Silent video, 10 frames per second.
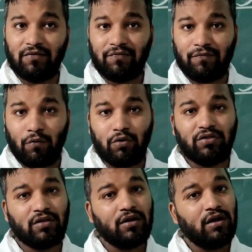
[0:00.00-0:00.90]
the
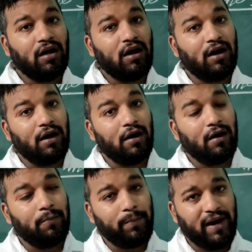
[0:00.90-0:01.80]
fourth
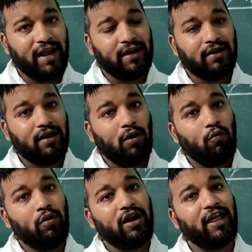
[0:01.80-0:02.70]
plate
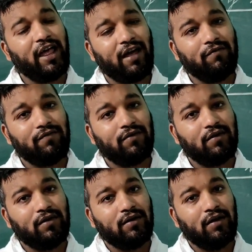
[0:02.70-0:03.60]
would have
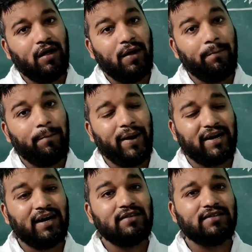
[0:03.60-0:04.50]
a
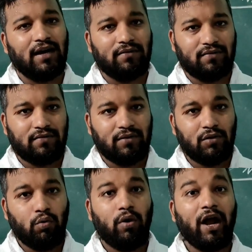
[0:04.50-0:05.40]
better chance
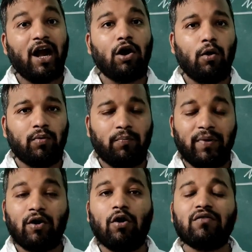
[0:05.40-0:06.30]
to adopt
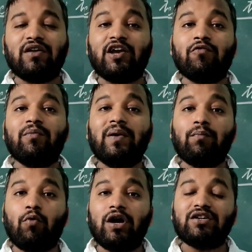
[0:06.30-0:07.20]
because it would be
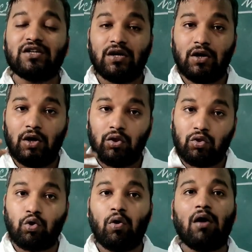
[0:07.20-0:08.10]
moist
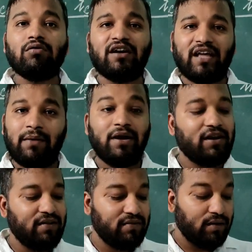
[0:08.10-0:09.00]
throughout the time
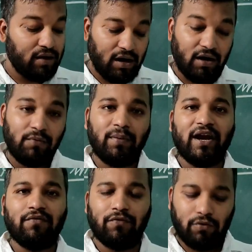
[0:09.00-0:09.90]
it is in
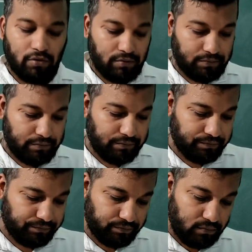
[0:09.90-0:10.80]
plate 4.
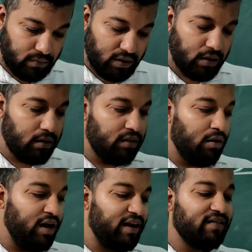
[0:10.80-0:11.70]

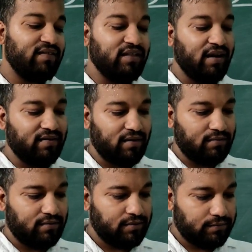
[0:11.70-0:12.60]
Now let us see the results.